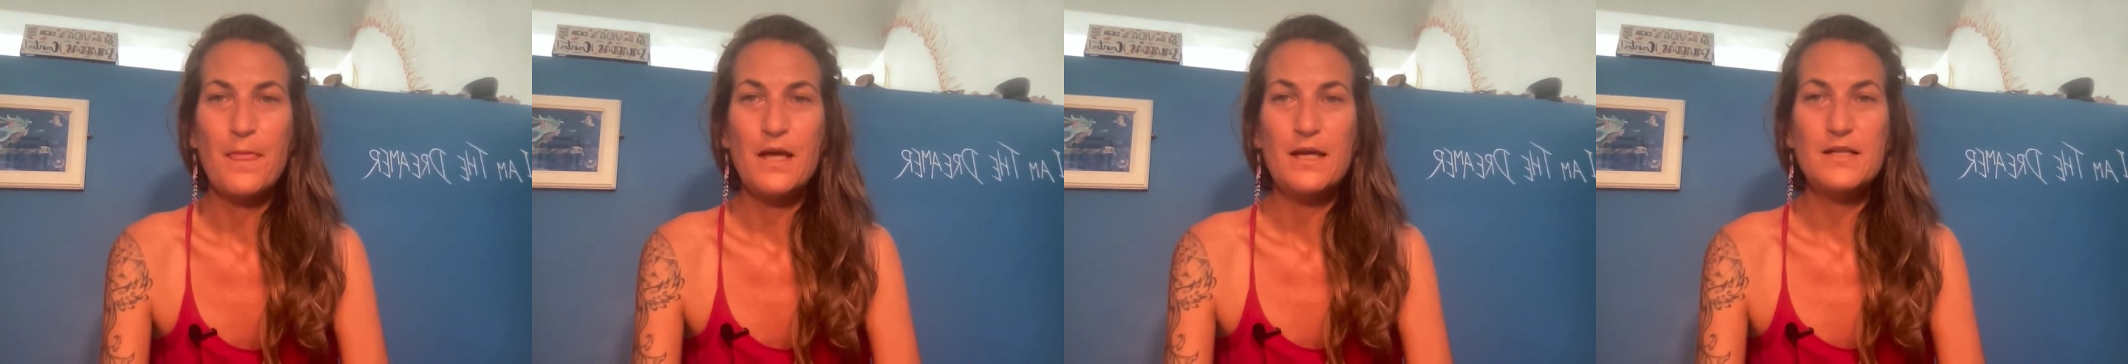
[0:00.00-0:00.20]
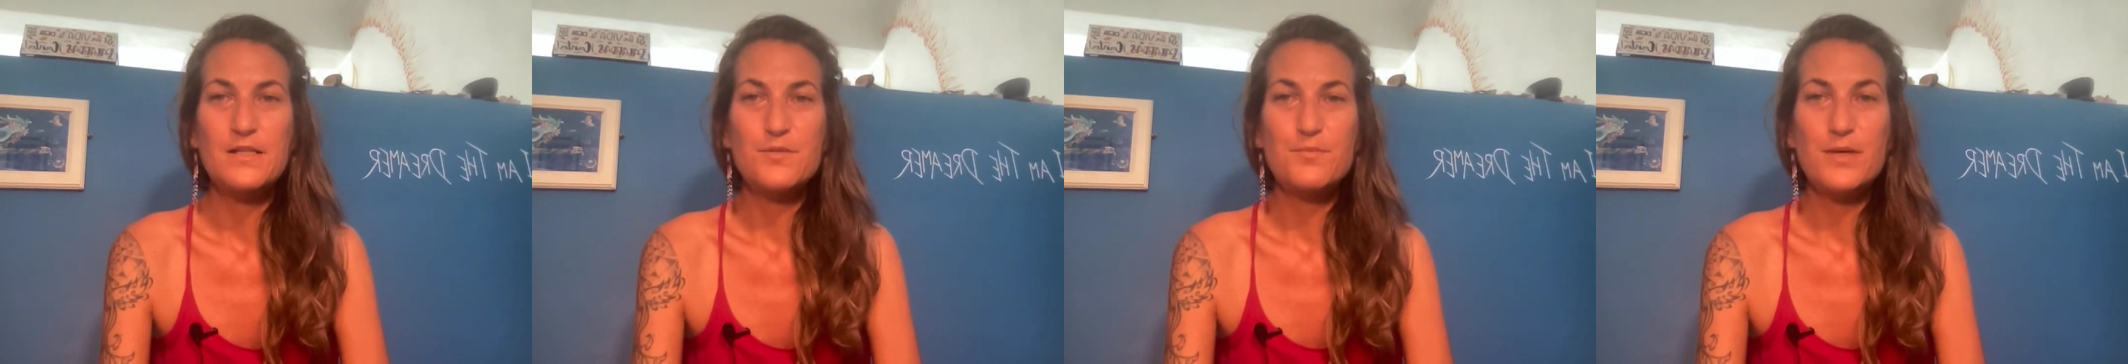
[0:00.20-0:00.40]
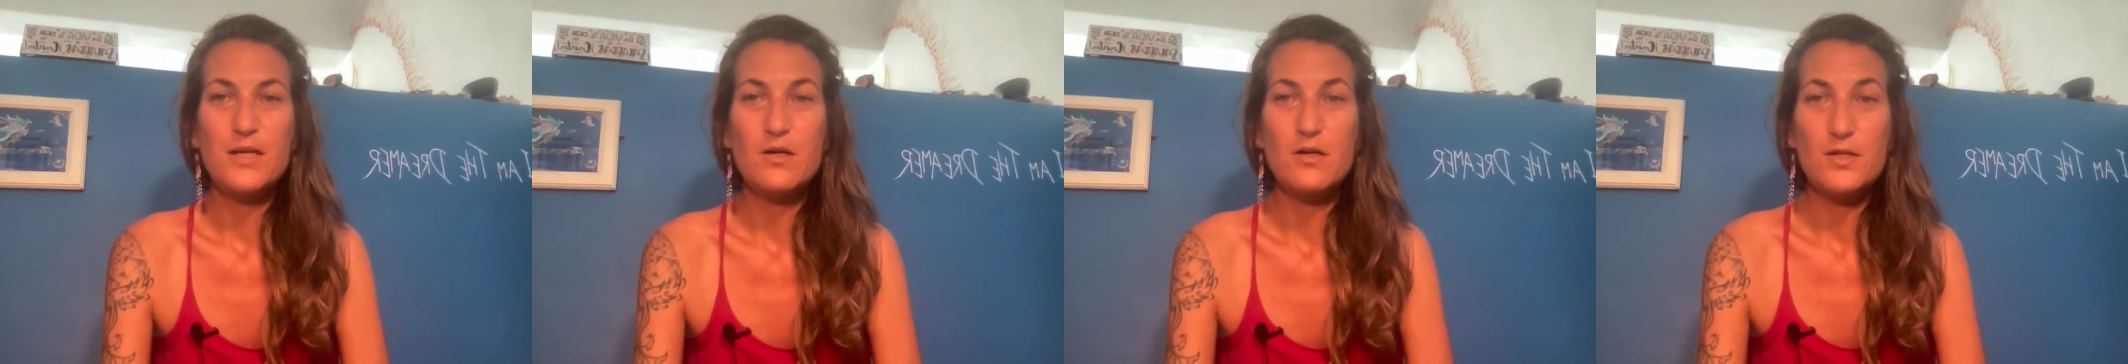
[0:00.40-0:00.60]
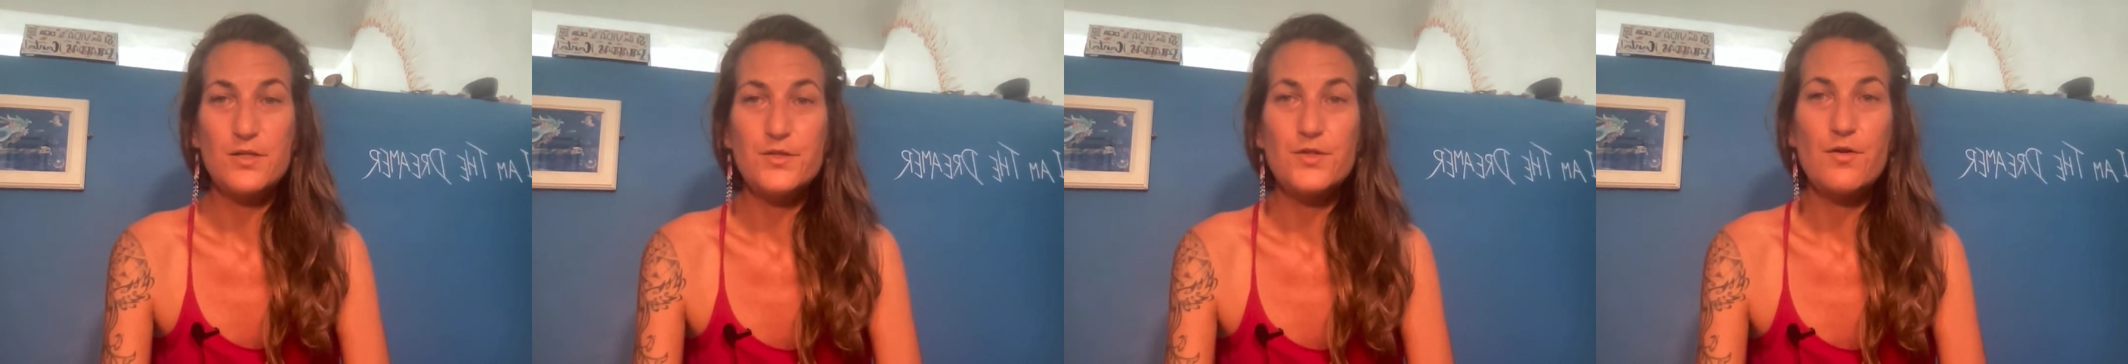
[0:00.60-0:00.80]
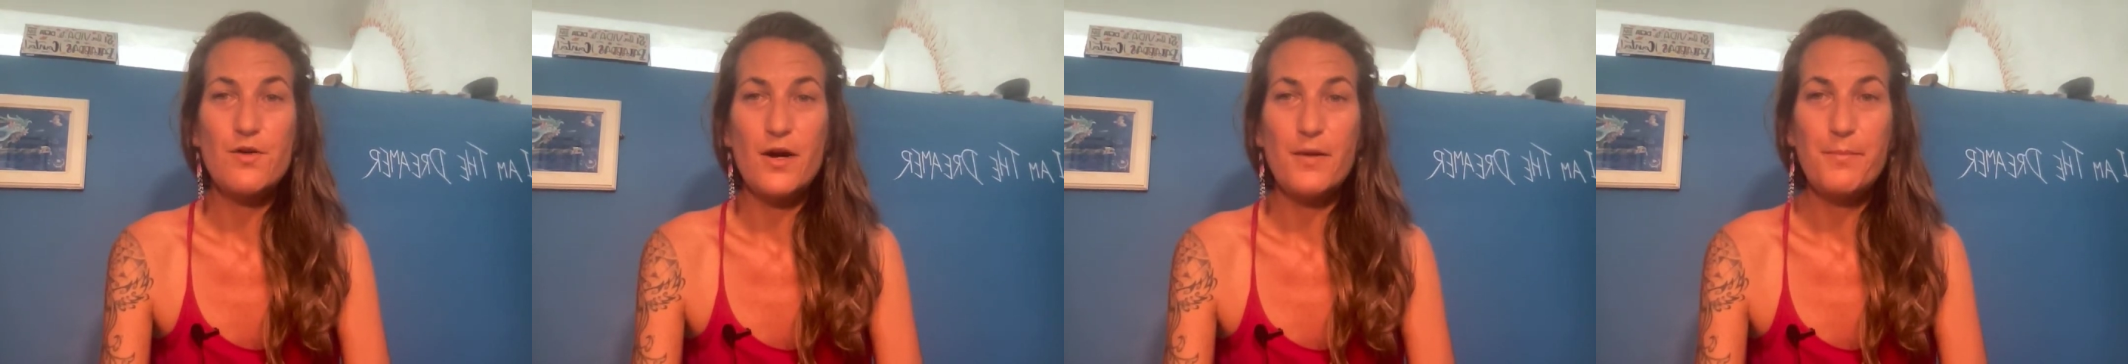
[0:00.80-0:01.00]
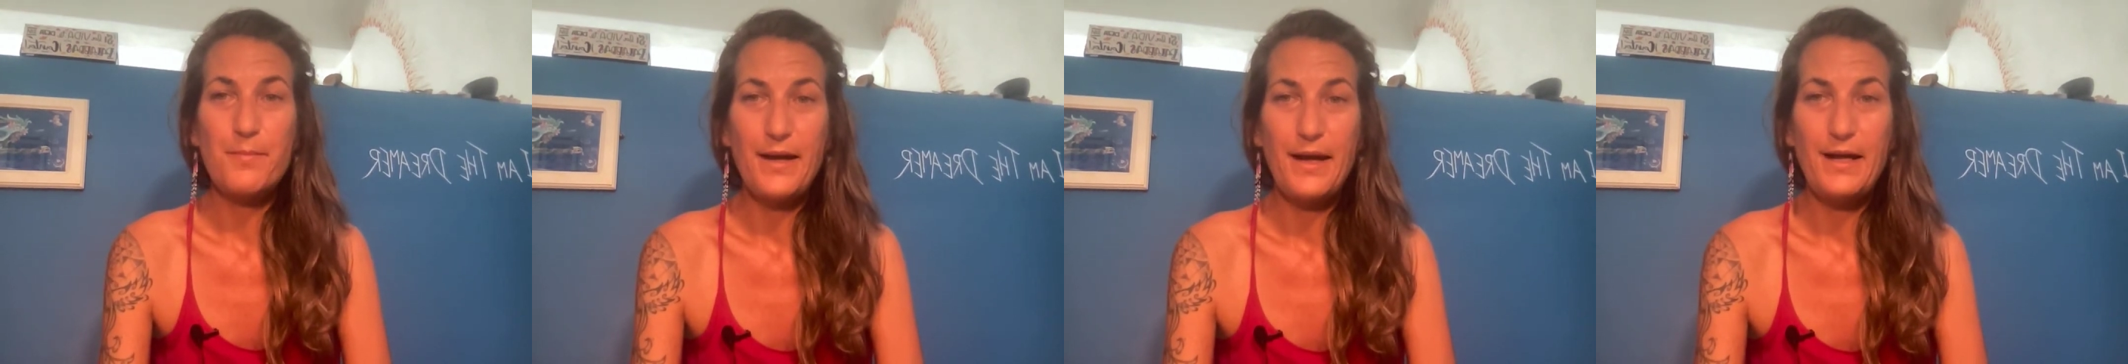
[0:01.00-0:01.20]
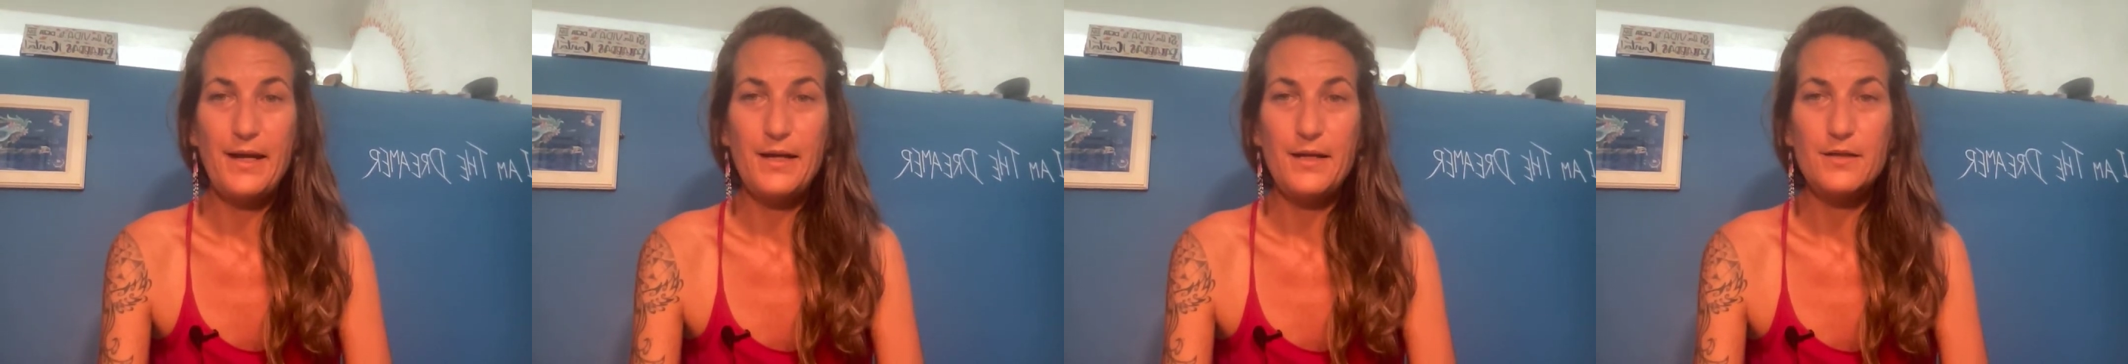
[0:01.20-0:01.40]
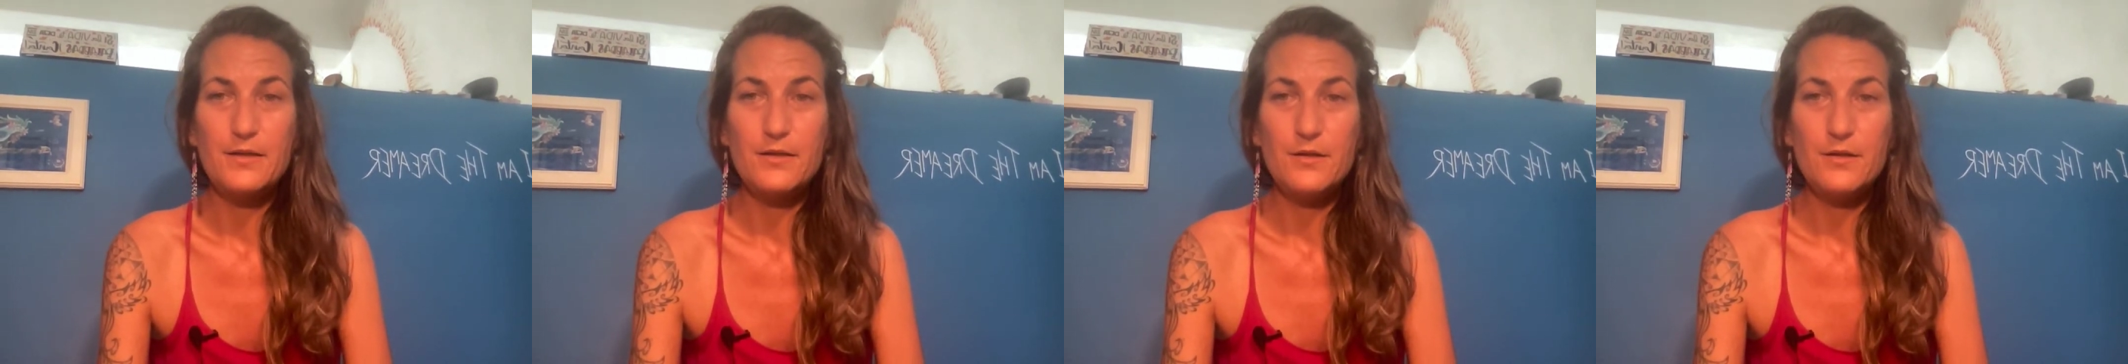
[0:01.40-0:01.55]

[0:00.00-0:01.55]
Is because you are pain,